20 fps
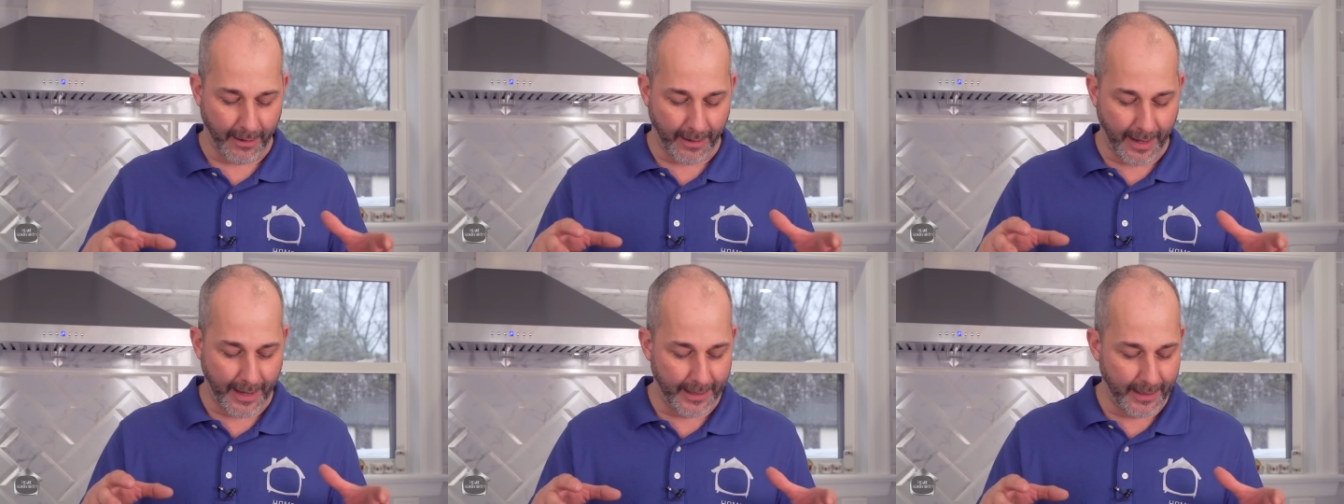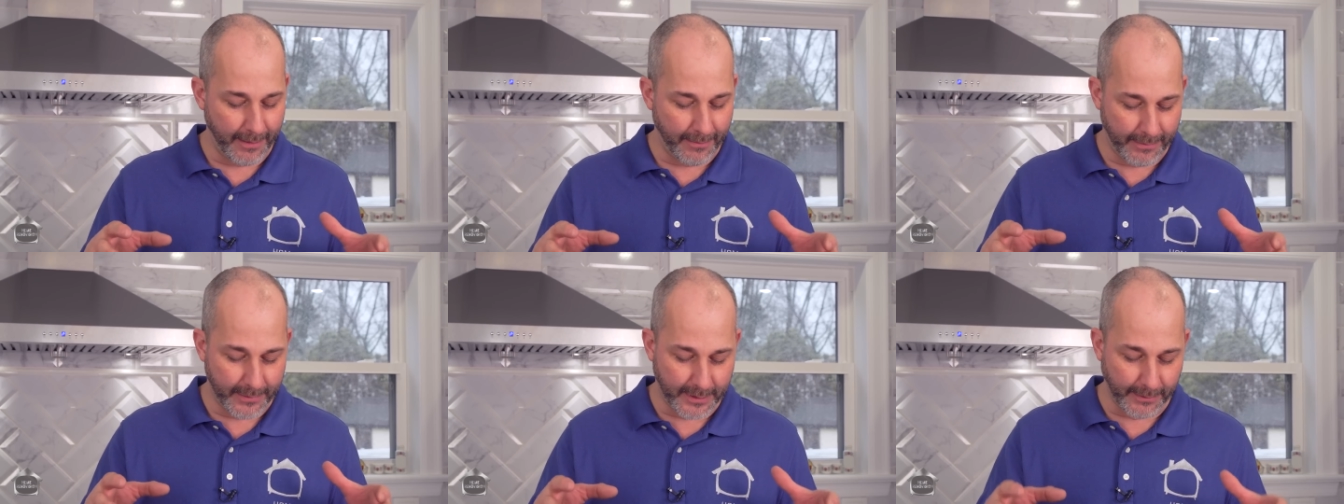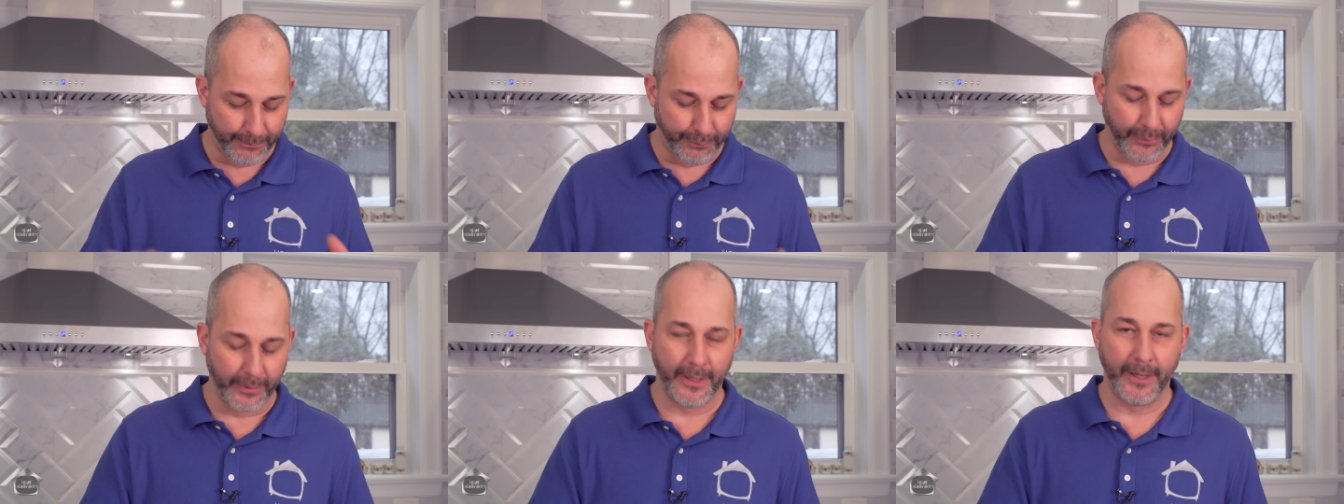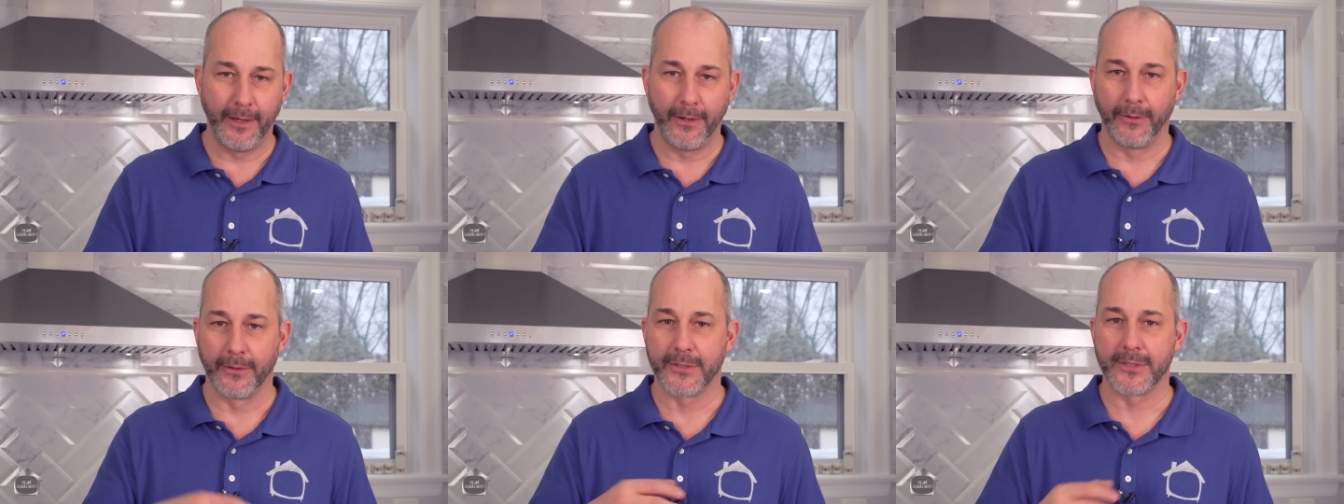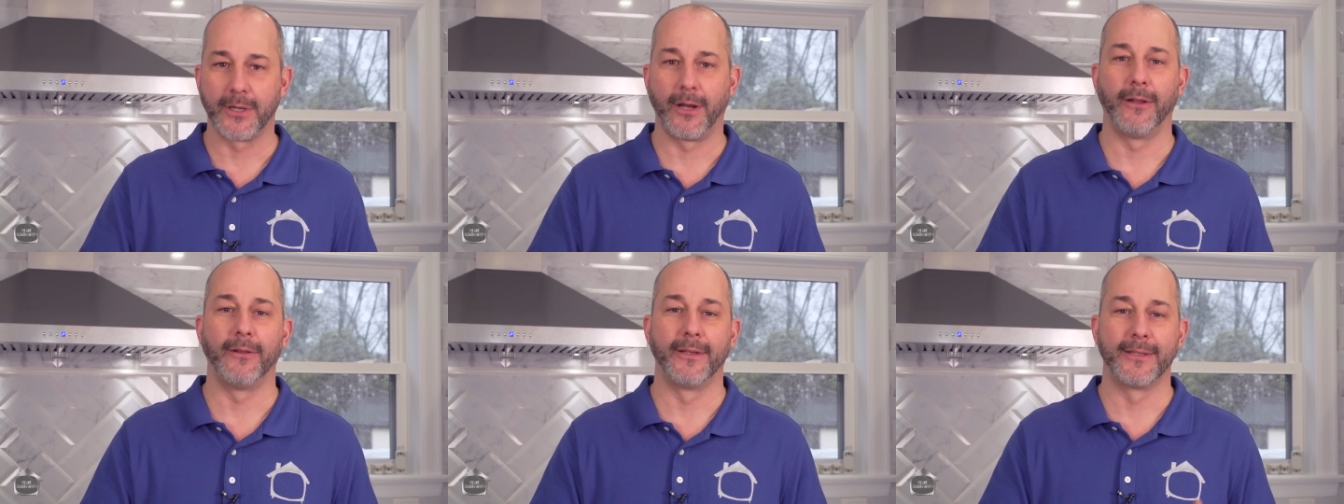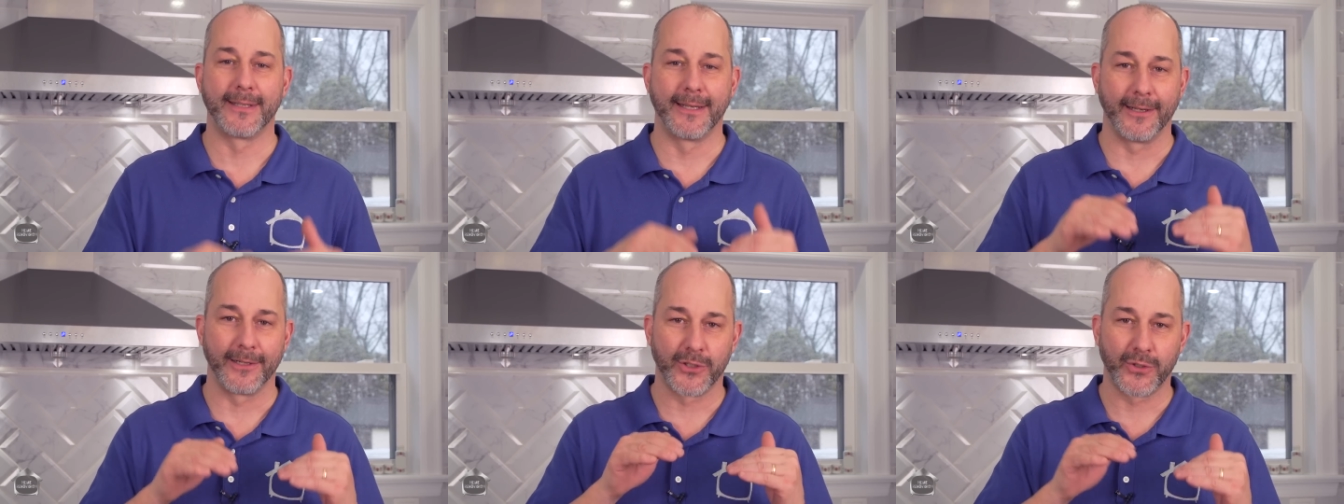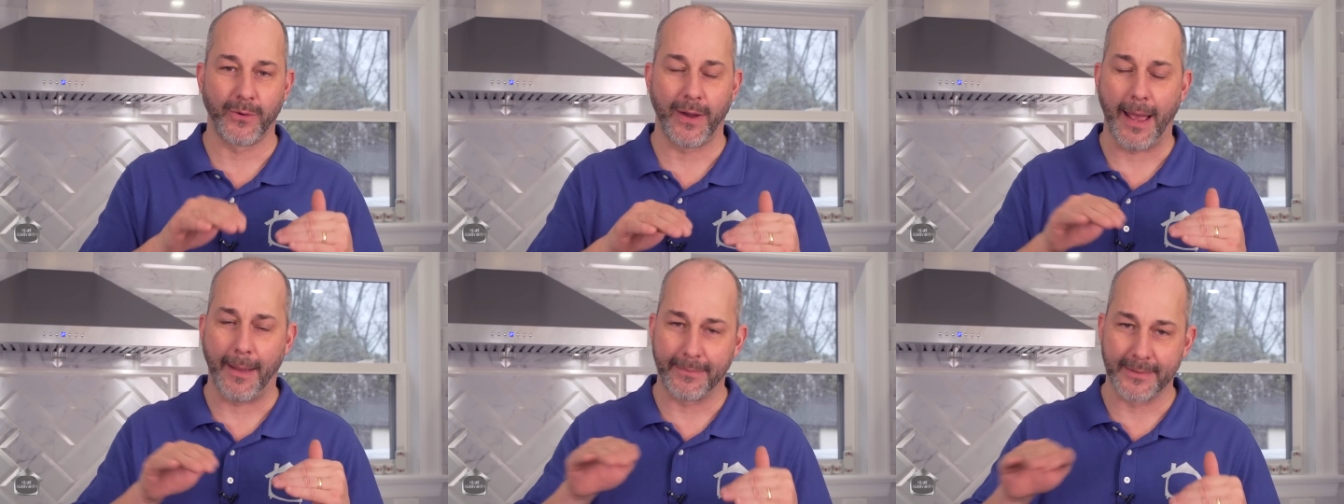any debris or solids get
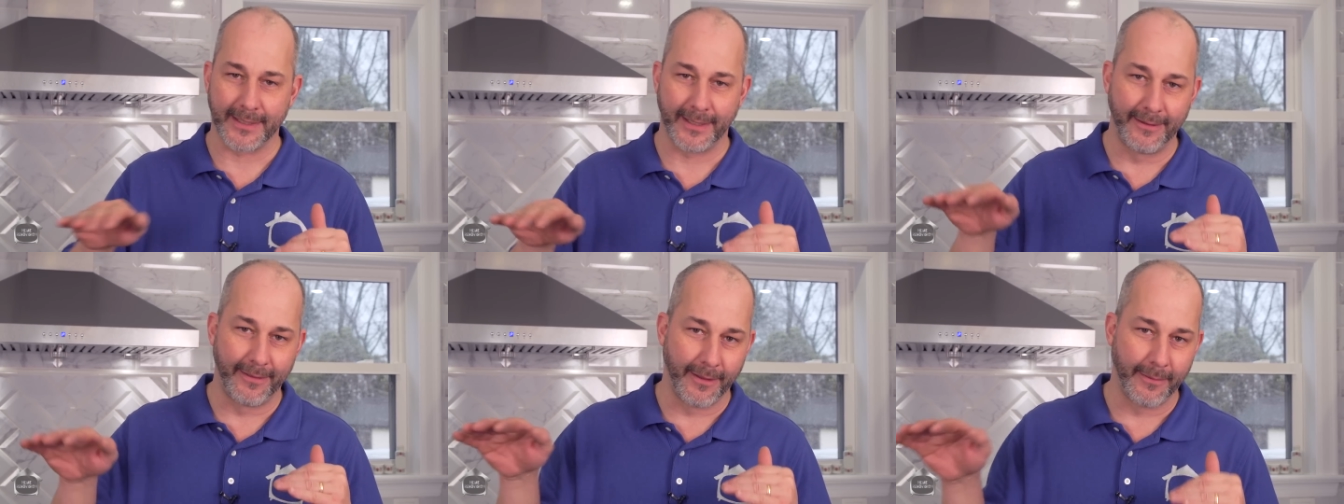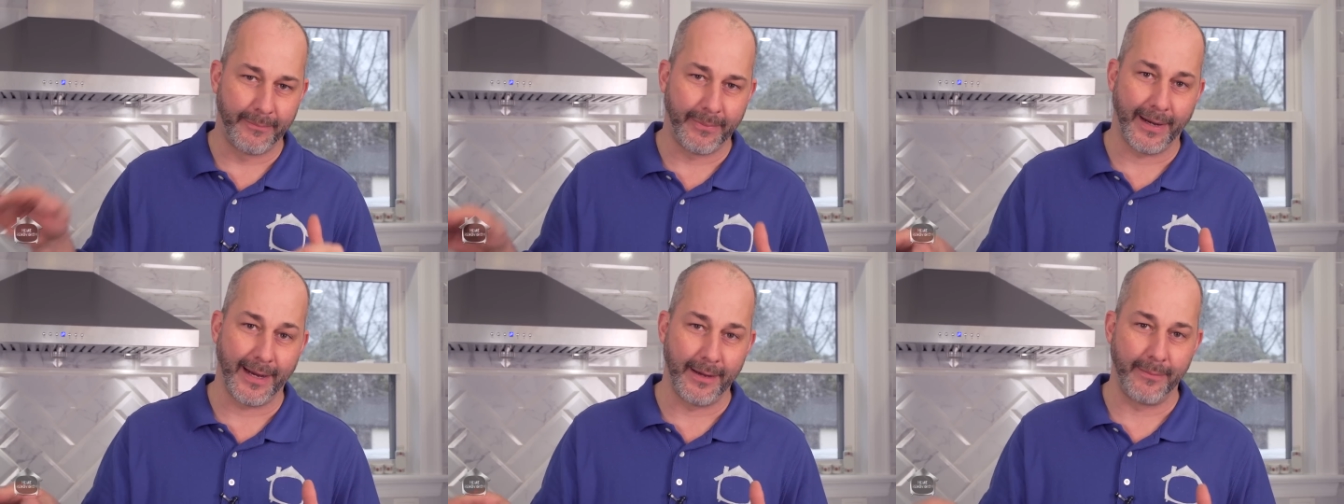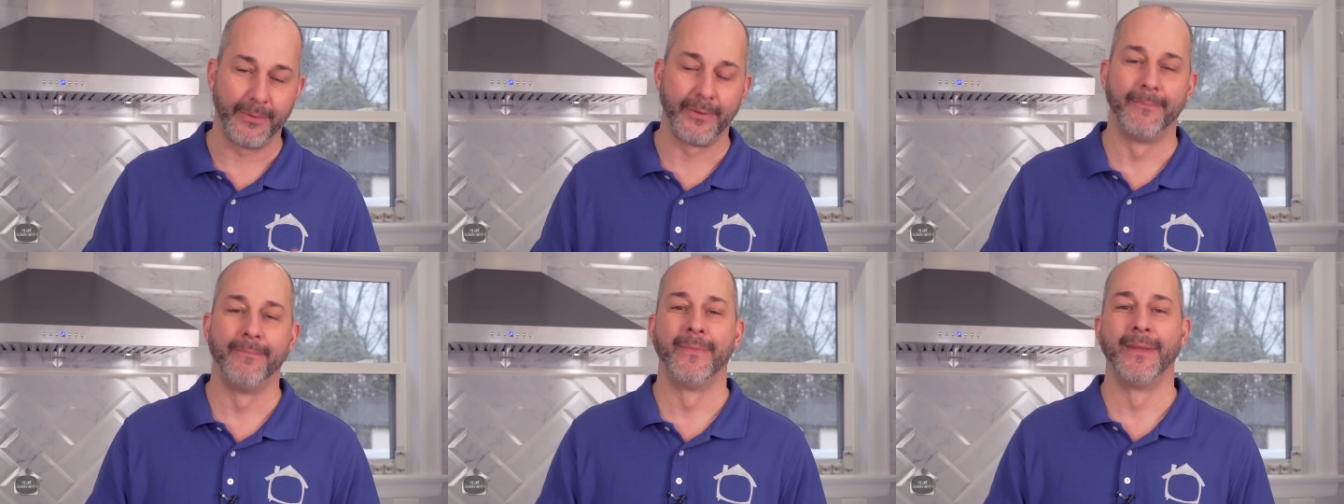trapped in the pipe.